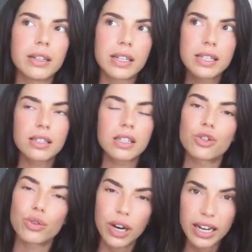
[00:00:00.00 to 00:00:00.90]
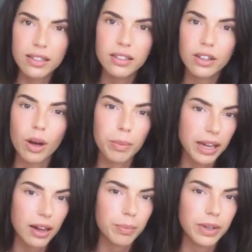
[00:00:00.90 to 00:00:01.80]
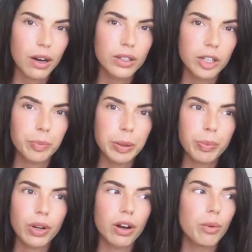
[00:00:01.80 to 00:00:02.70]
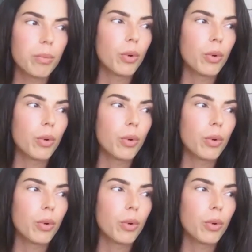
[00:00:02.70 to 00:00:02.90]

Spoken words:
this is a trend coming up now that people are